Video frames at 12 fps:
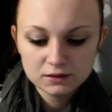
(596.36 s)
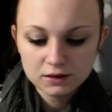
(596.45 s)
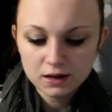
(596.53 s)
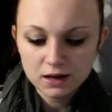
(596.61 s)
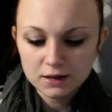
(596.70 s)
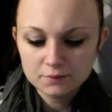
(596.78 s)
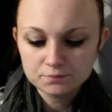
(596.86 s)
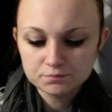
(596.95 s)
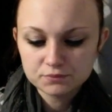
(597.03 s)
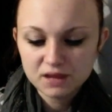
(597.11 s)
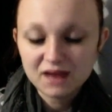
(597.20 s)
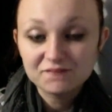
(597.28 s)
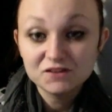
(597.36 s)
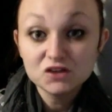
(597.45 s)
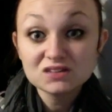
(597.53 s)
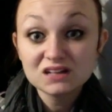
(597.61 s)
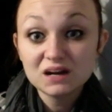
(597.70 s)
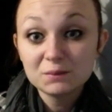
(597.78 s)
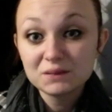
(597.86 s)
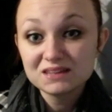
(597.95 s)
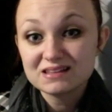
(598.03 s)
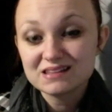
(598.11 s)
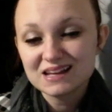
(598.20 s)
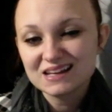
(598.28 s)
Um, I've used it on my
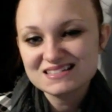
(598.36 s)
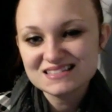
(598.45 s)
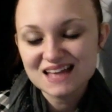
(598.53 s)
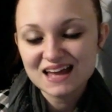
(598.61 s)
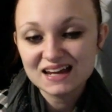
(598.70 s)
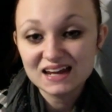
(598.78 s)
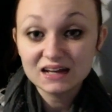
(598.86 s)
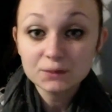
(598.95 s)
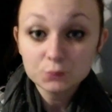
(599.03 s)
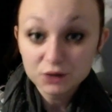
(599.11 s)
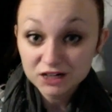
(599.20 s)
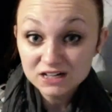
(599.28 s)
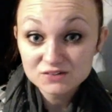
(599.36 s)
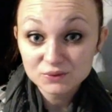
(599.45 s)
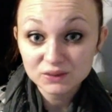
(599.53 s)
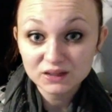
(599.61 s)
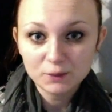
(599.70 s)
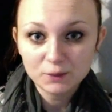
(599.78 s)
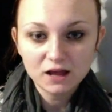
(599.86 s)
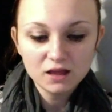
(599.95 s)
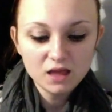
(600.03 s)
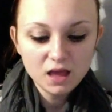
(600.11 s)
son, like I said, and it works really well.